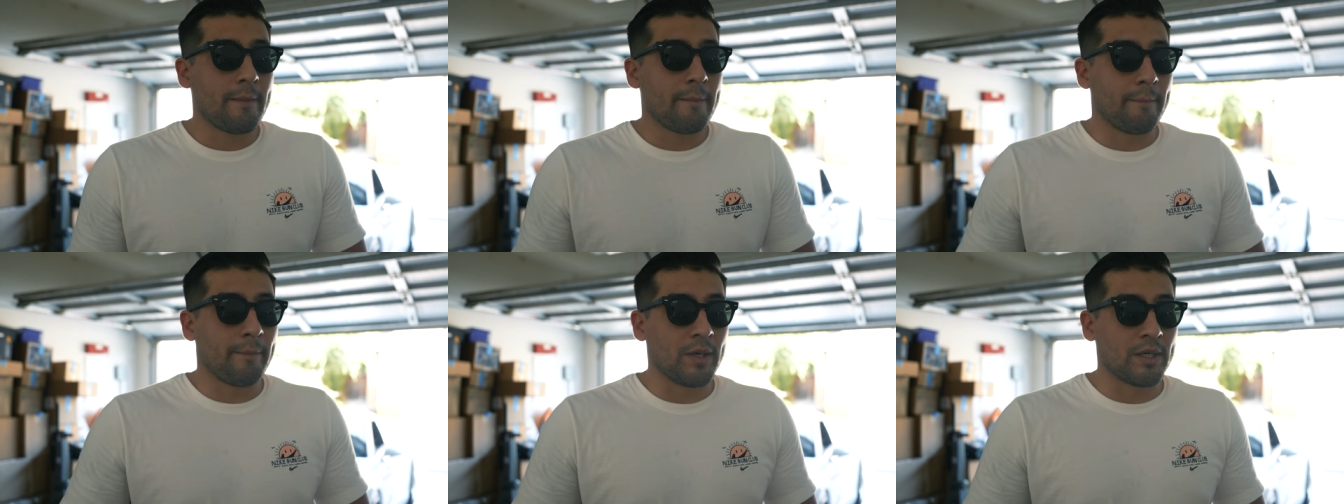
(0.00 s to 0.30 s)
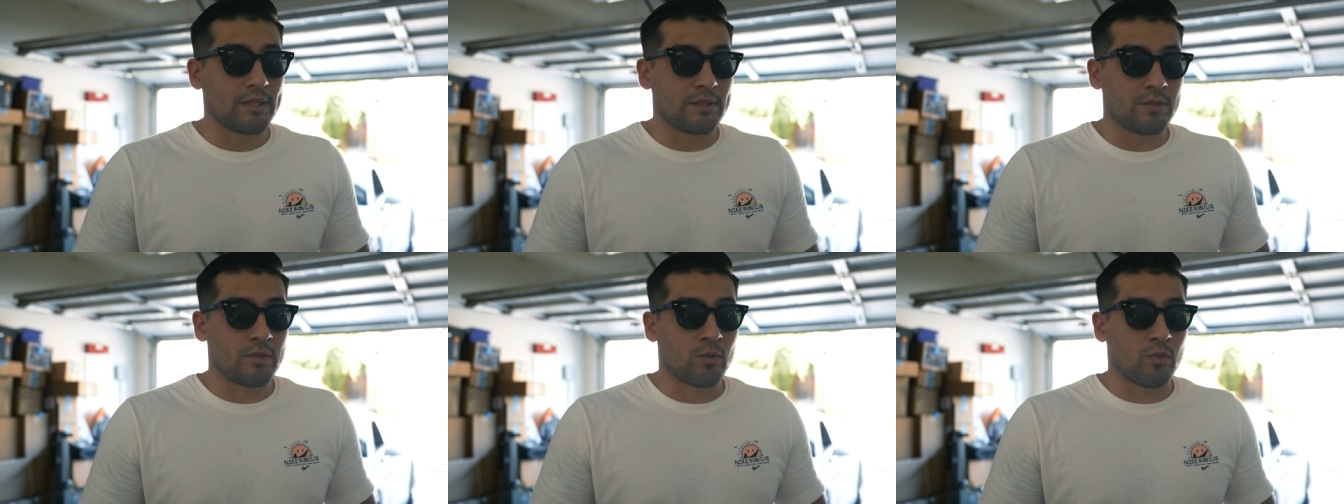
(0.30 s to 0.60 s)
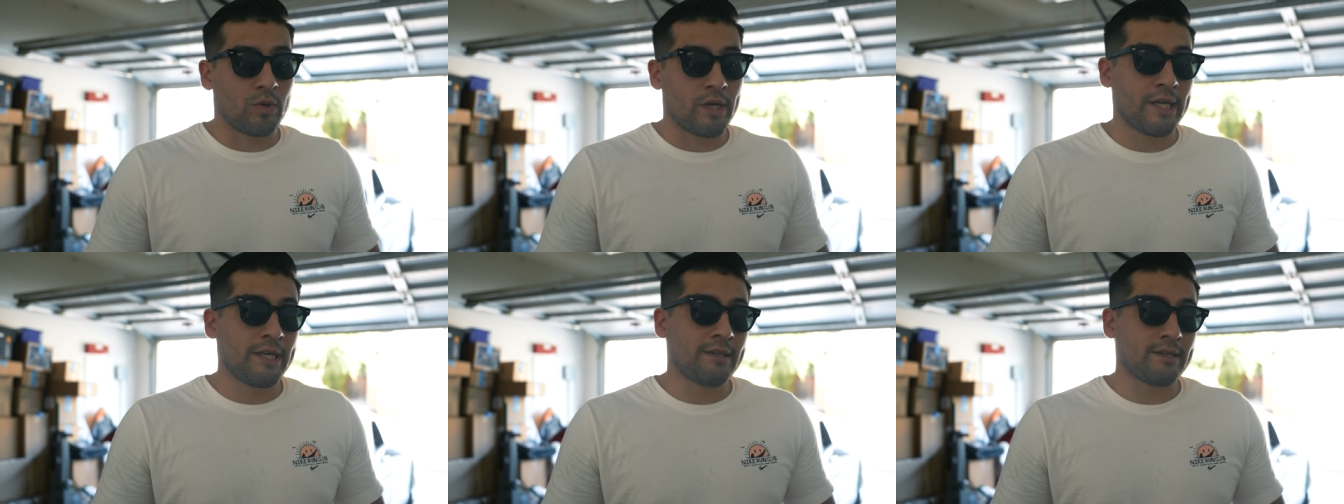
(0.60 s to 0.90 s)
But the
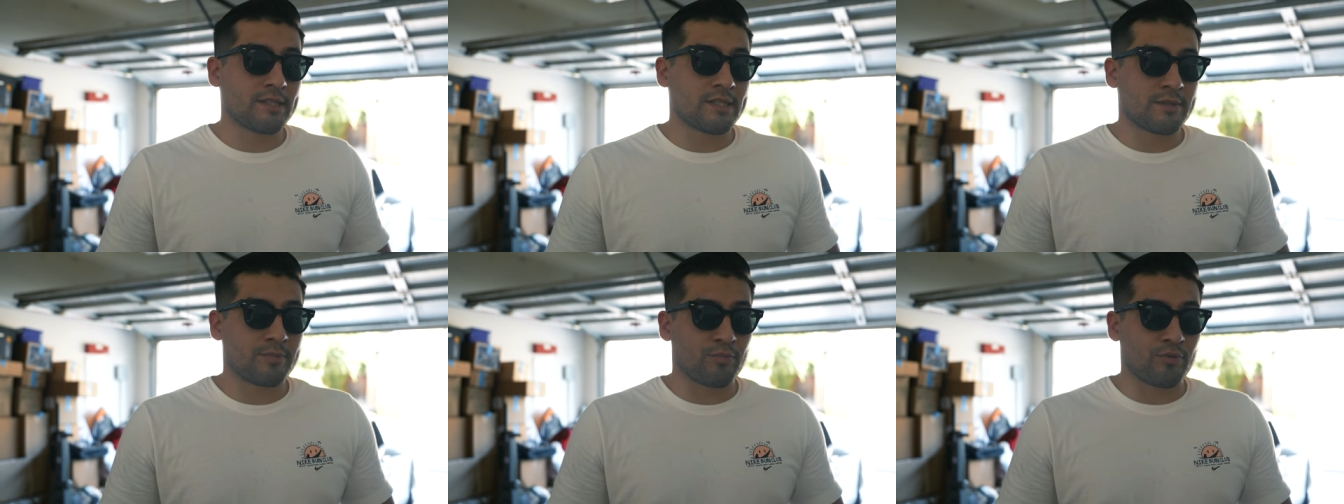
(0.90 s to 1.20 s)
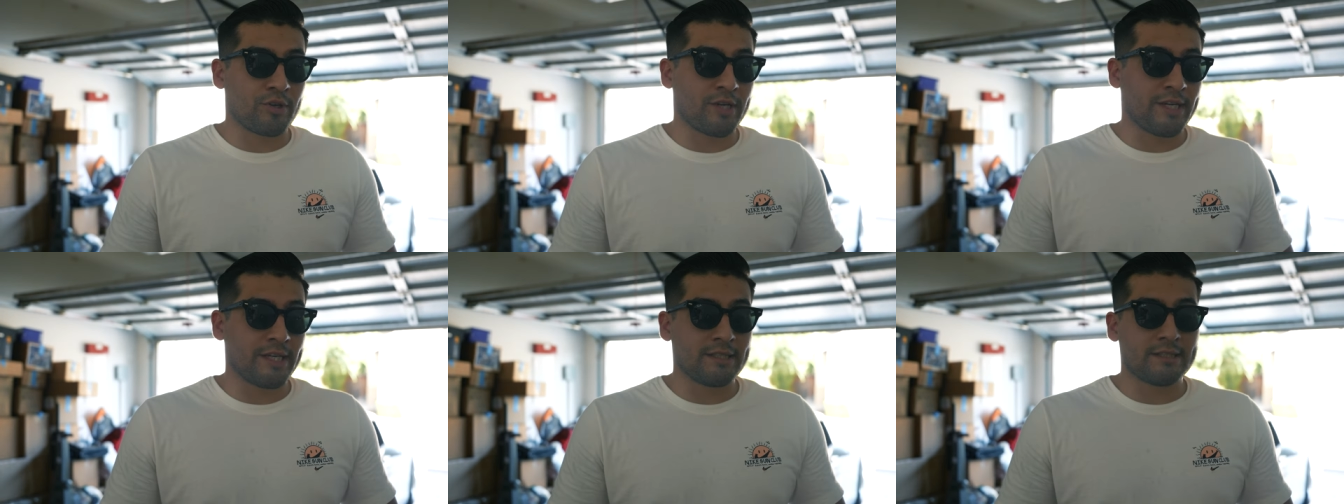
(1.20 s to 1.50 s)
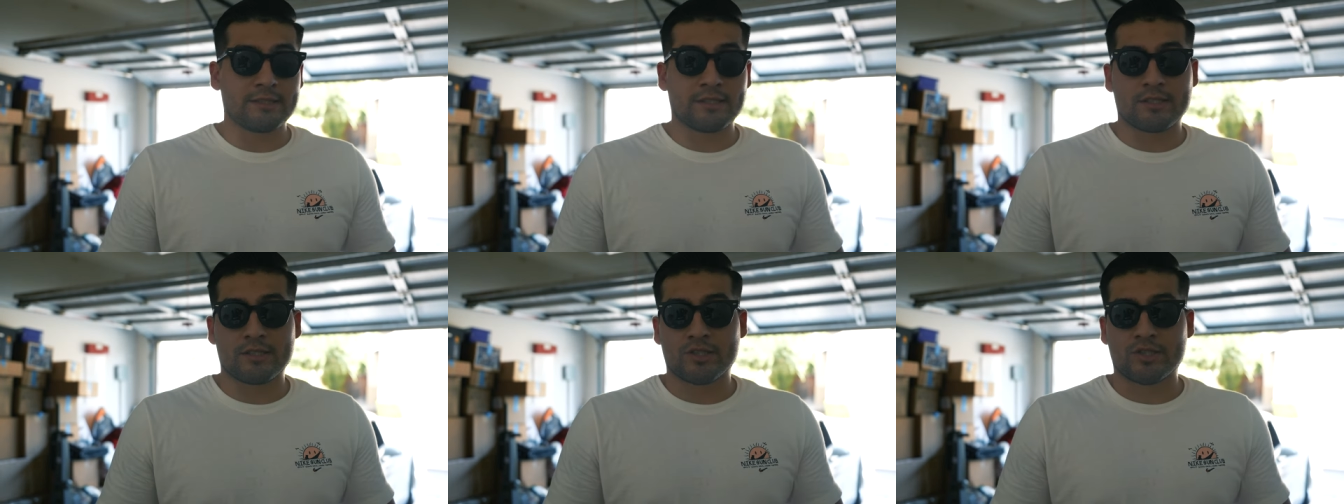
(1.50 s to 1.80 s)
way the
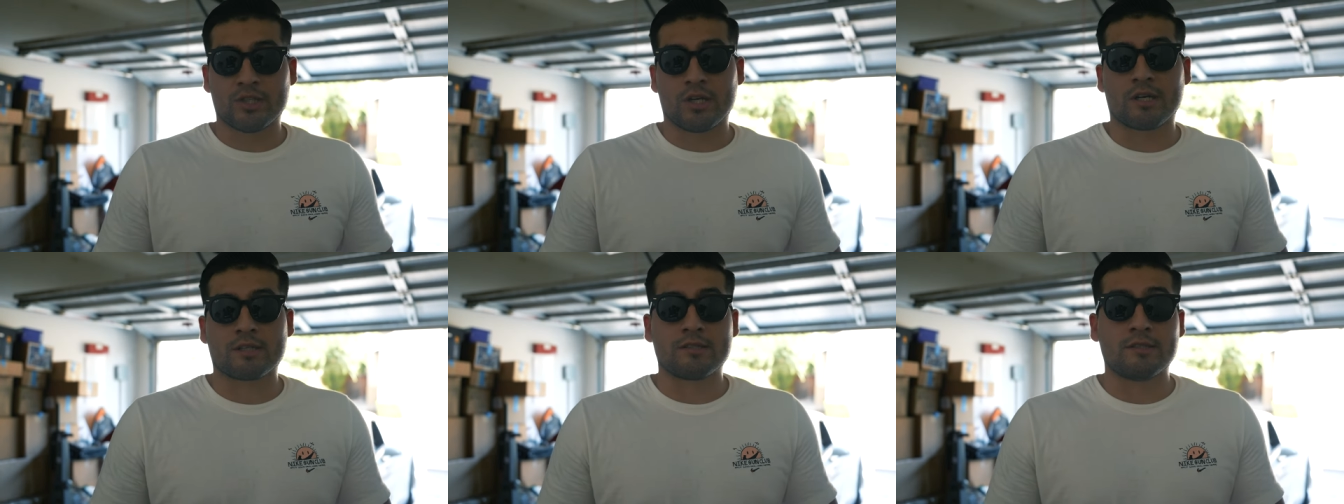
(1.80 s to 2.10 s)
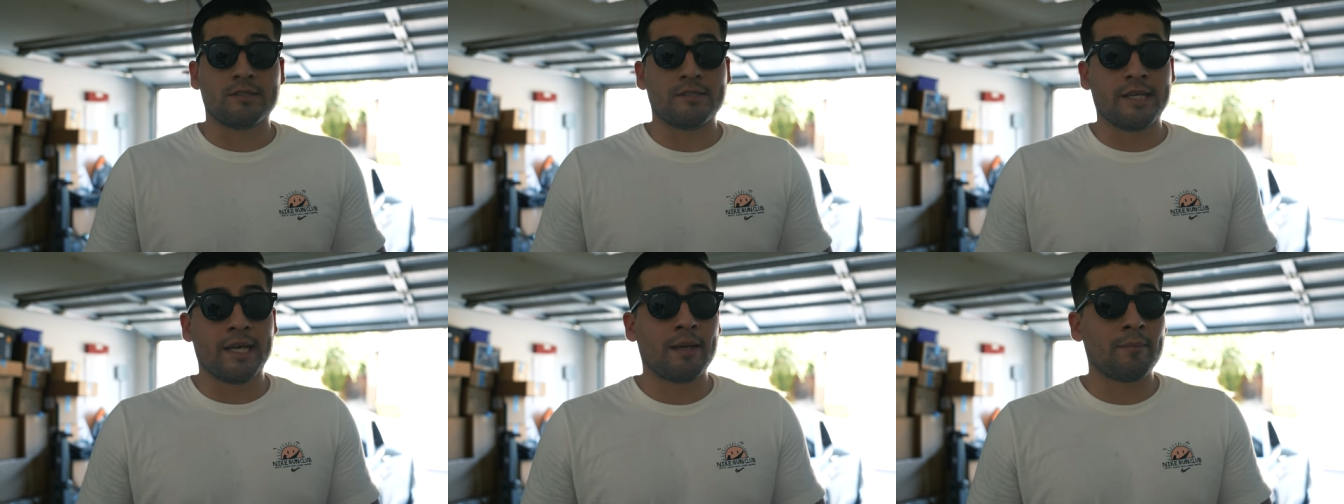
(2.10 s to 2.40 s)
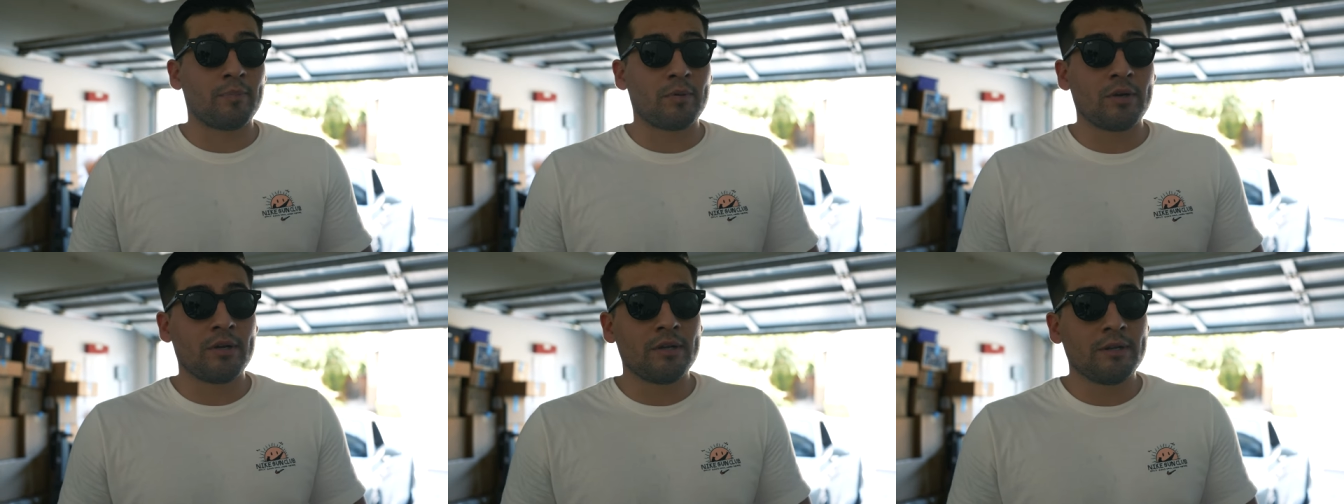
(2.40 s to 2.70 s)
springs and the shocks are
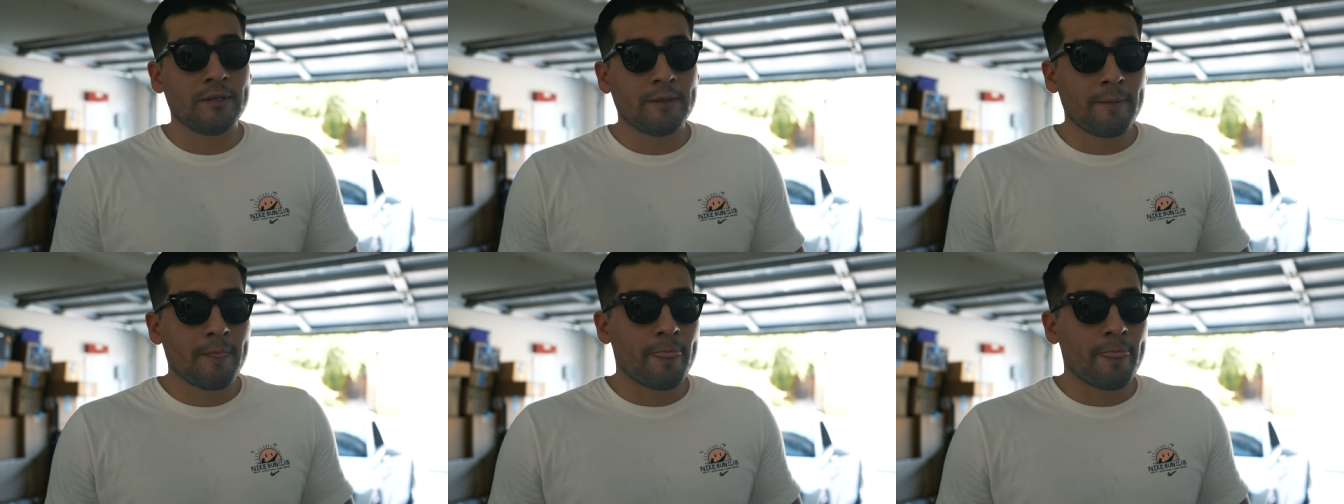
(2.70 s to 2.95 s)
dampered